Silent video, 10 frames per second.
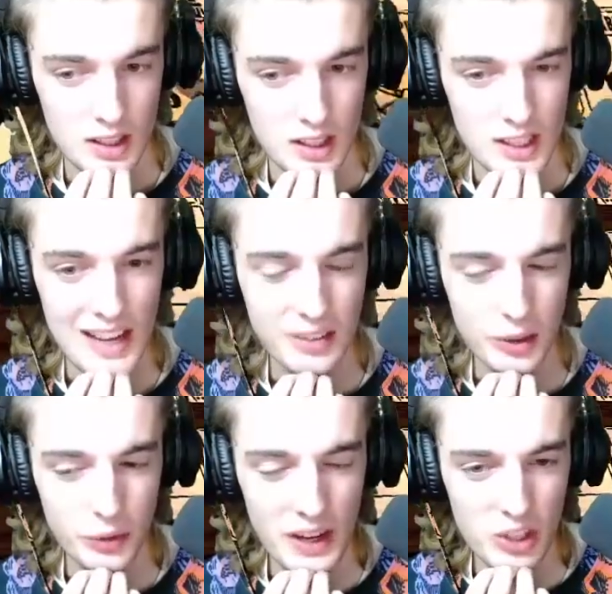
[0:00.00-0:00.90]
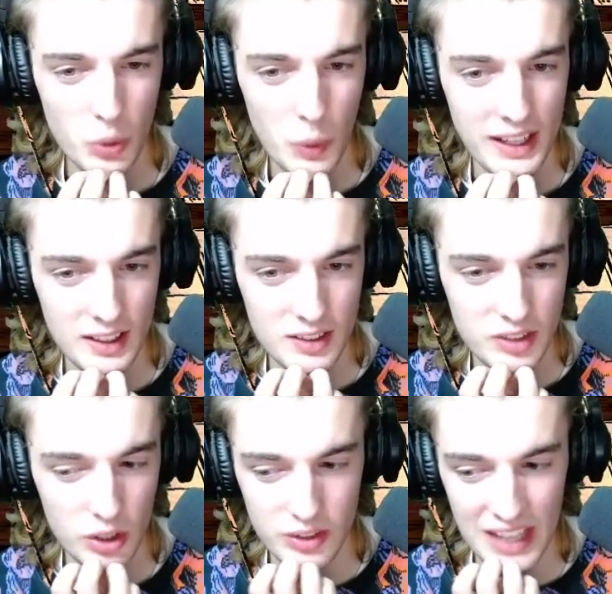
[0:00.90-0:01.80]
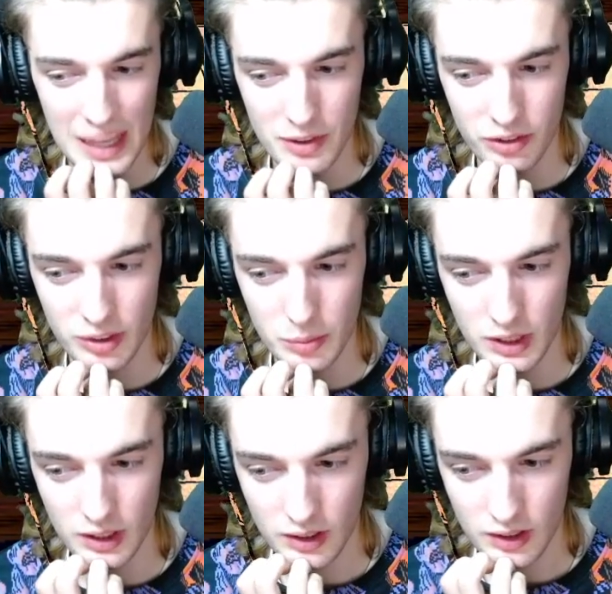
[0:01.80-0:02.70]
He has to find a way to deal damage to me.